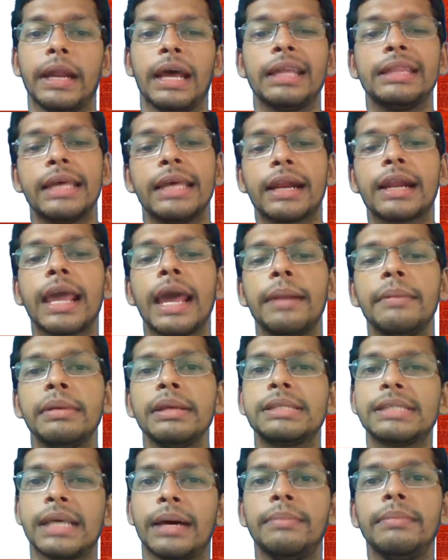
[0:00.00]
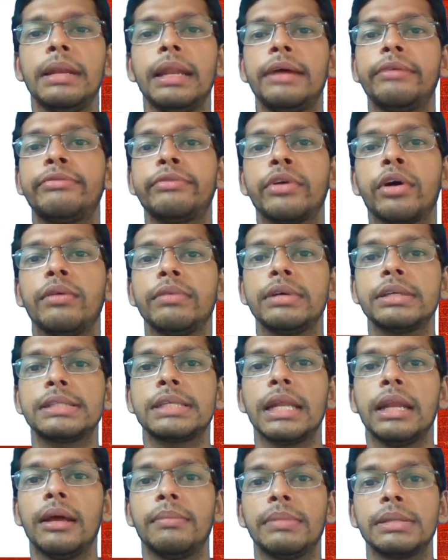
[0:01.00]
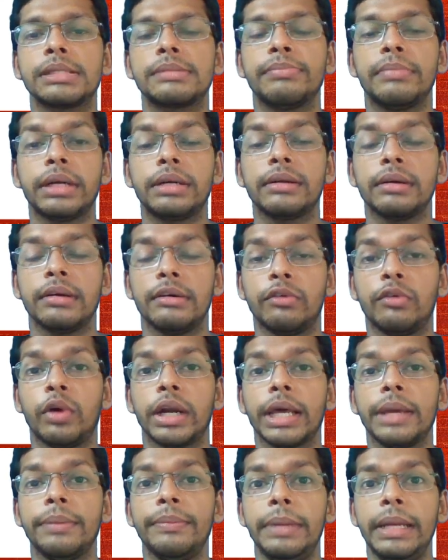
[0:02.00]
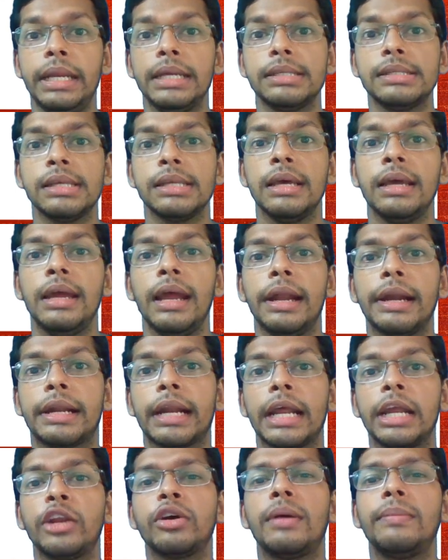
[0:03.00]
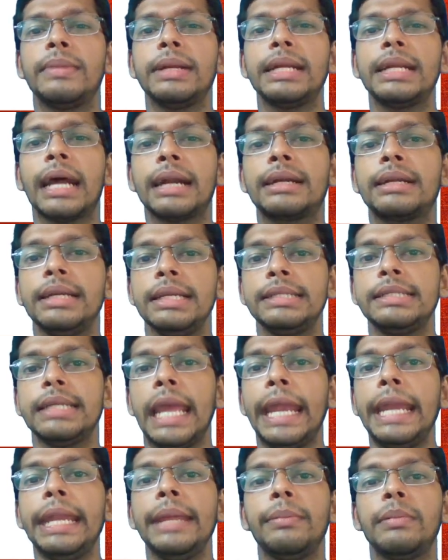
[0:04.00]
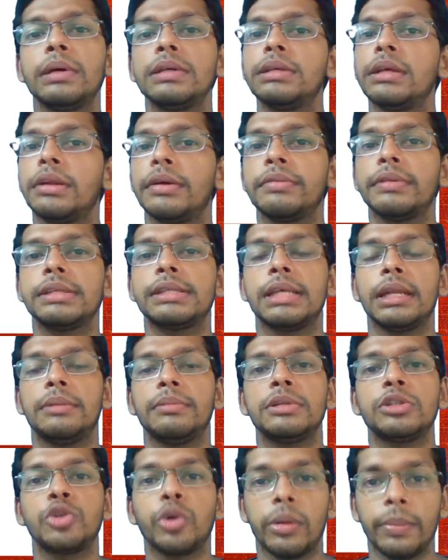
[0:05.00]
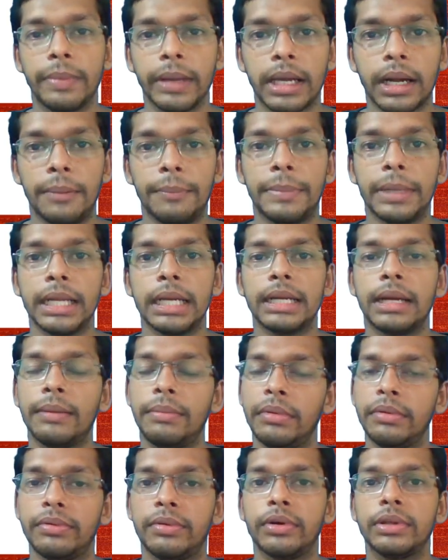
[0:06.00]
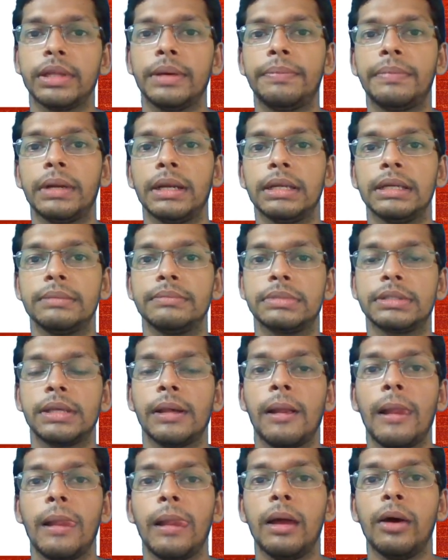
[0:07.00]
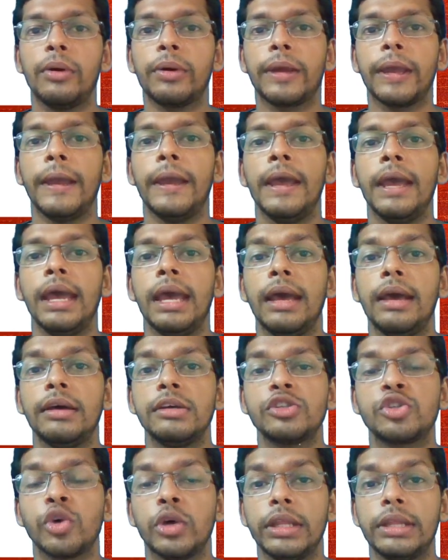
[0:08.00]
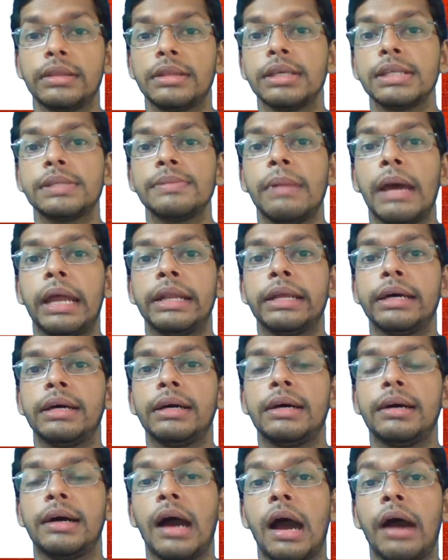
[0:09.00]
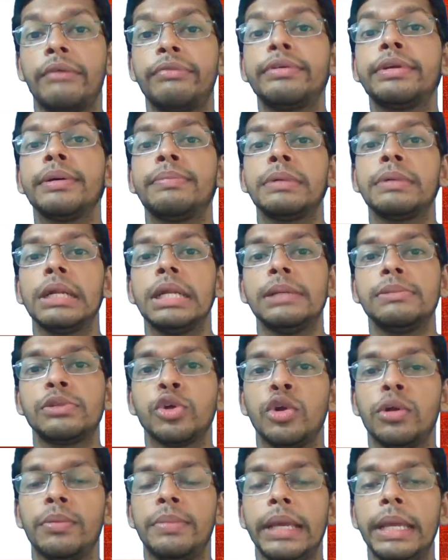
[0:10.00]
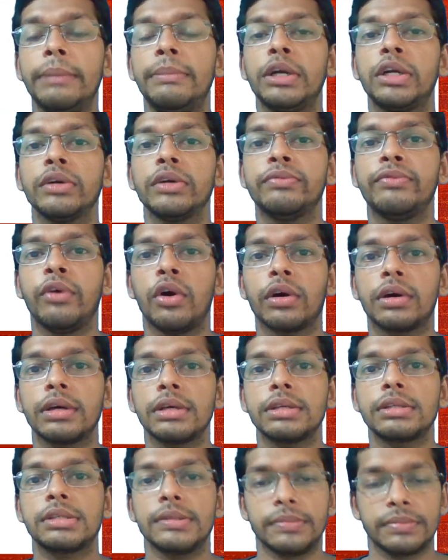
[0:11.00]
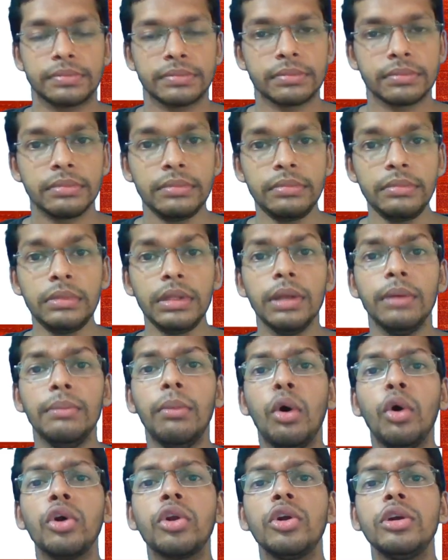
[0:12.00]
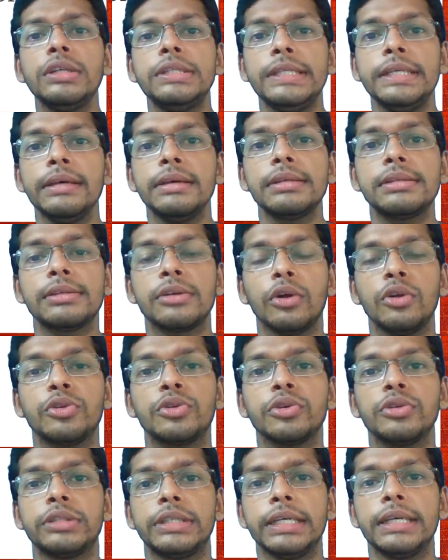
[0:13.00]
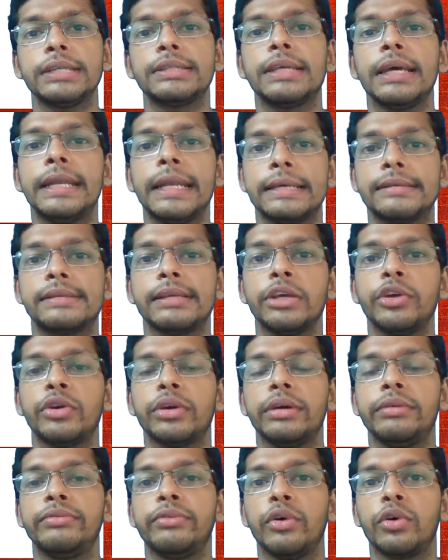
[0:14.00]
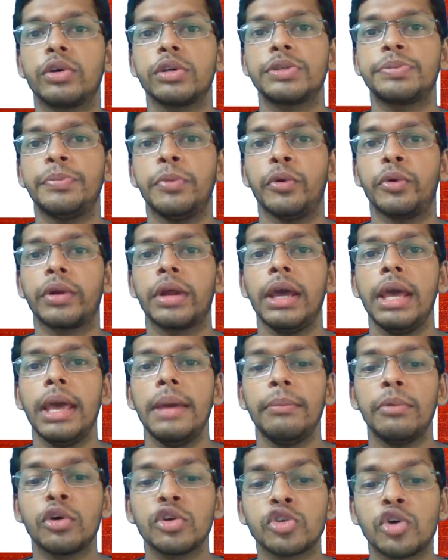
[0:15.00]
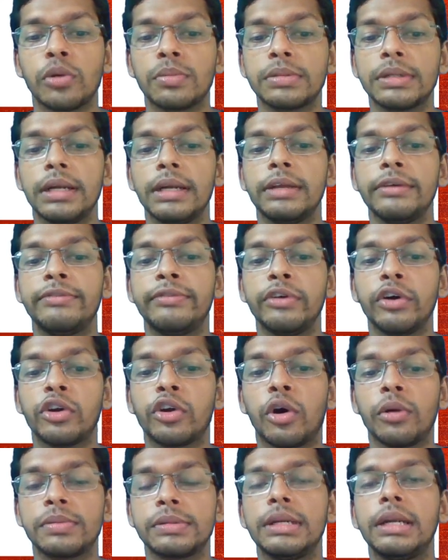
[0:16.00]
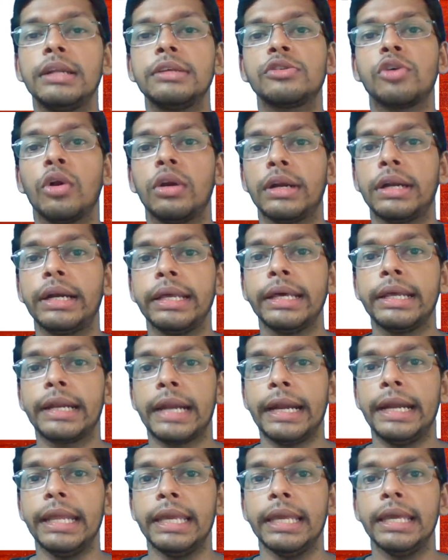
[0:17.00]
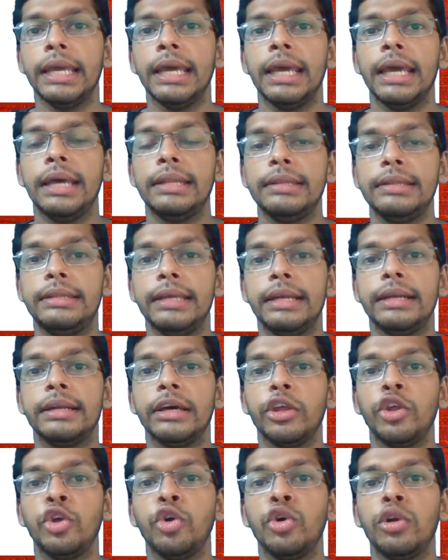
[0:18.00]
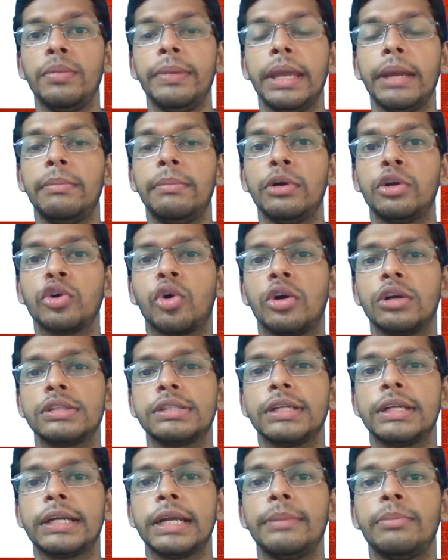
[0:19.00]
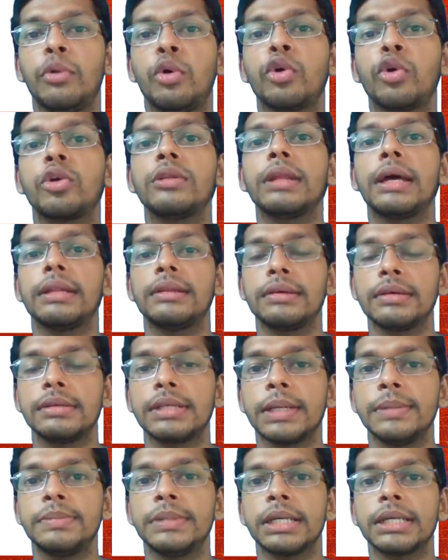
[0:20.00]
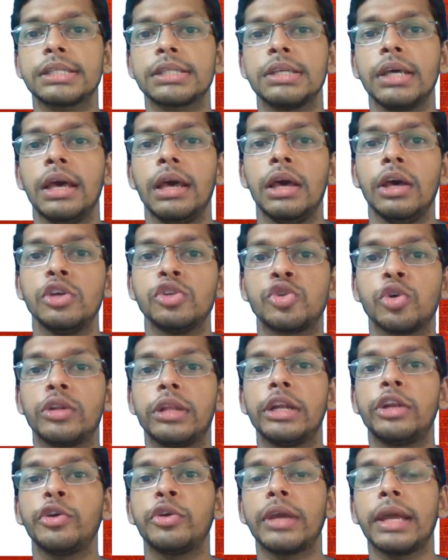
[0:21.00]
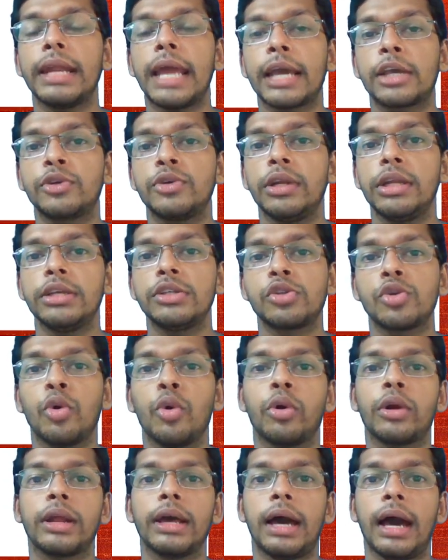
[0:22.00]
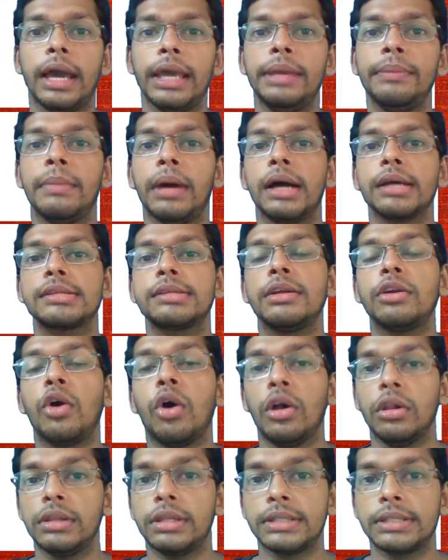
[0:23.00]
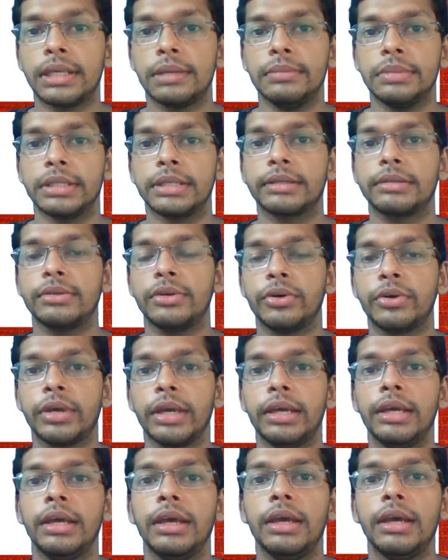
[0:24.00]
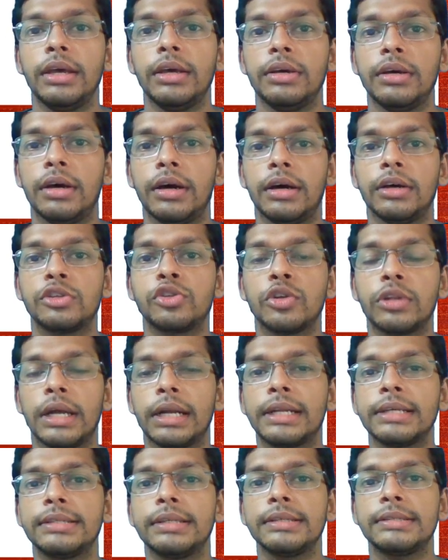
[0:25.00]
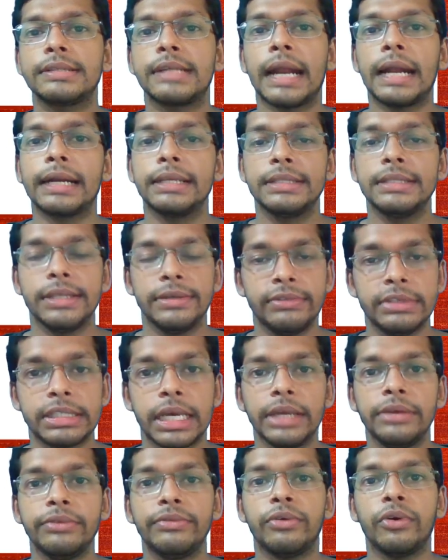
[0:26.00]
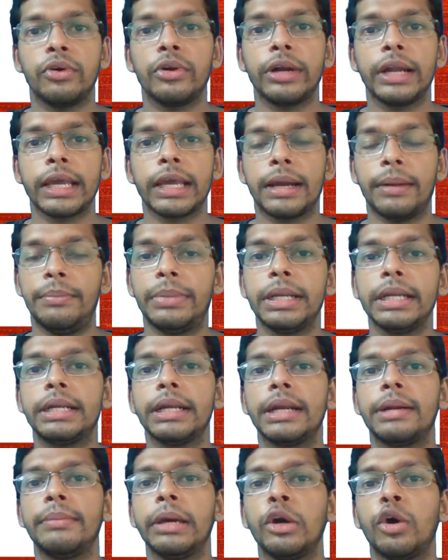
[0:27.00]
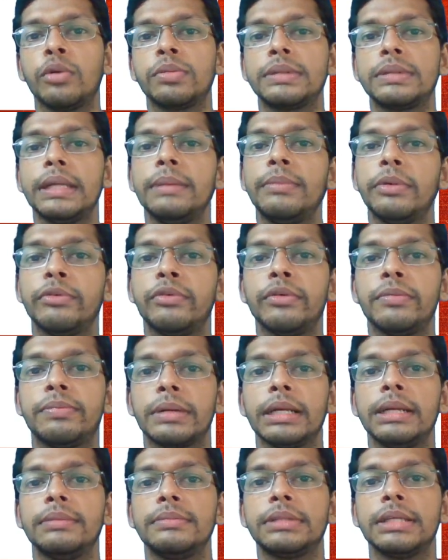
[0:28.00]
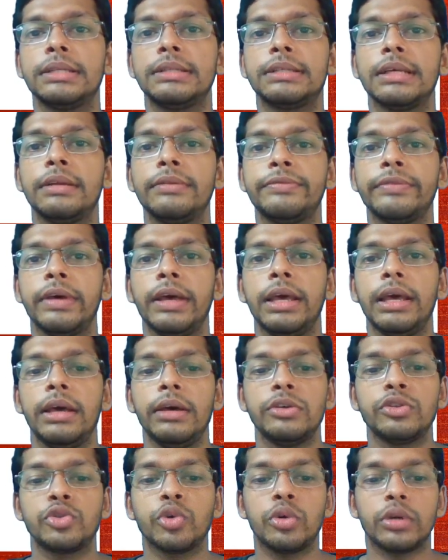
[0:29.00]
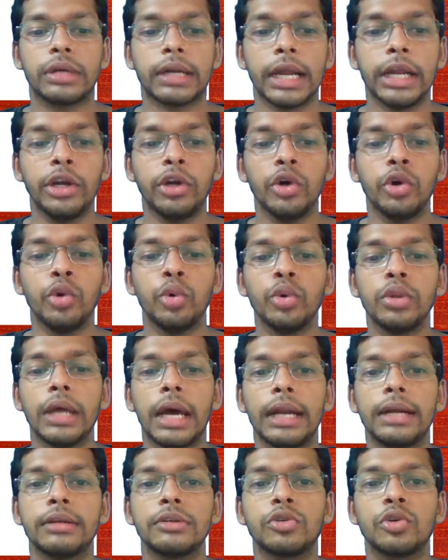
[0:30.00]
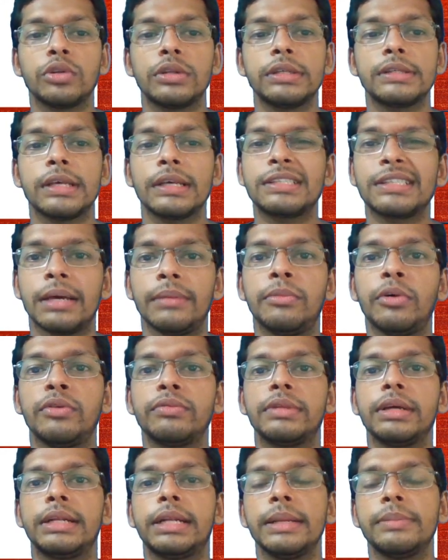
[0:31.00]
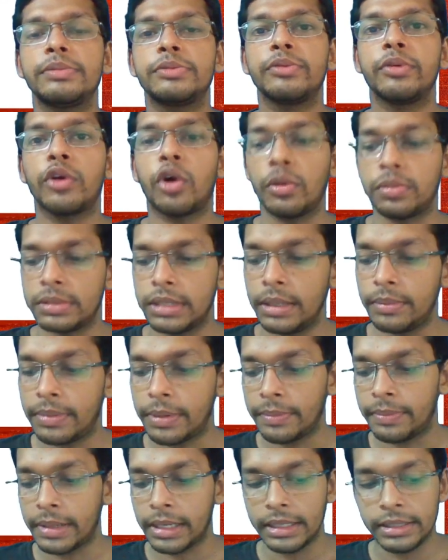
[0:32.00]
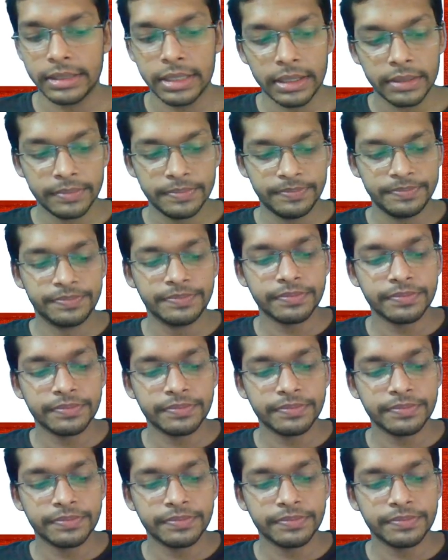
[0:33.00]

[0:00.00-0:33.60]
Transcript: And there can be some leftover syllabus, but what I mean is, try to complete at least 80% of the syllabus should be completed before the prelims. Okay, so in this manner, after prelims, you will be able to focus more on GS also. GS and SA you can focus more, because optional, if your optional is already ready, then you will be able to concentrate more on the other subjects, so that you can actually score high marks in all the subjects. Okay. So that is the strategy which I followed. I completed my optional before prelims itself. So try to do that. So these are some of the tips for optional preparation.